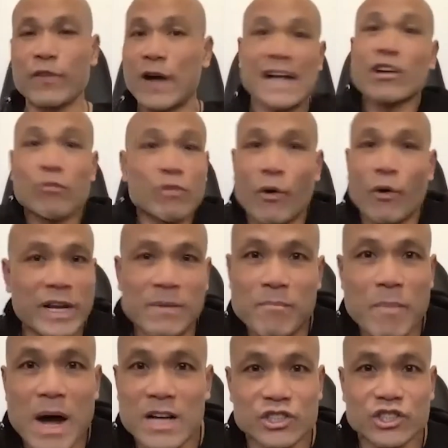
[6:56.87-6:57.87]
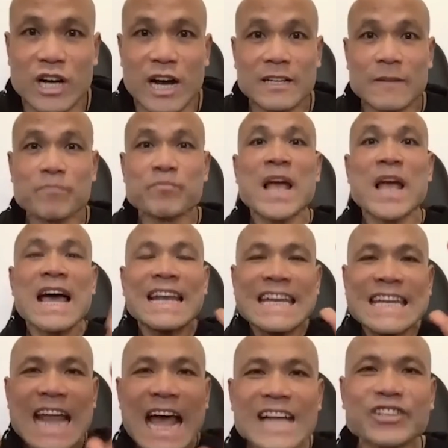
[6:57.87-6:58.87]
I don't know any martial art.
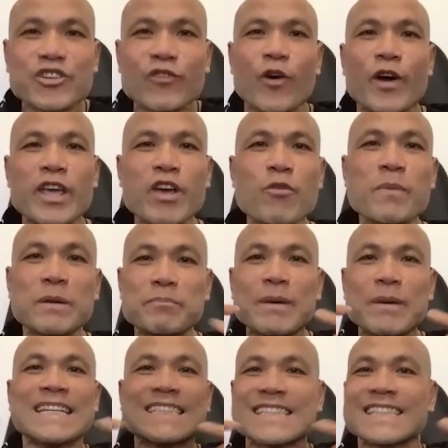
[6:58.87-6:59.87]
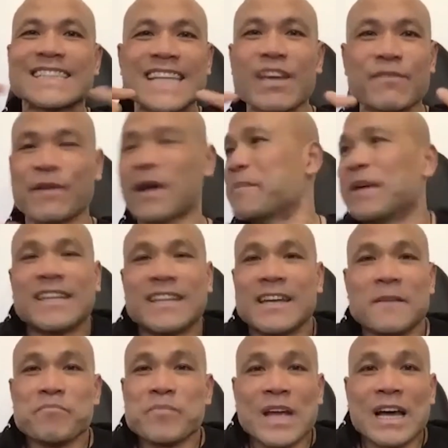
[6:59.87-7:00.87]
Natural for a human being is a thief. I mean,
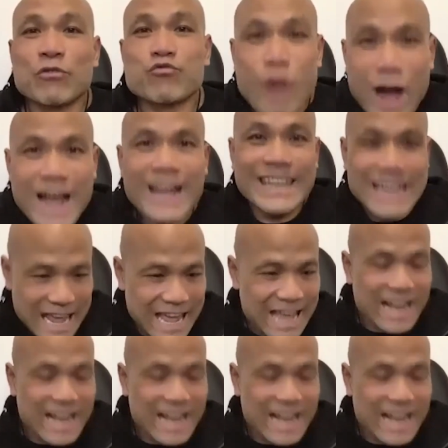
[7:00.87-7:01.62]
right there.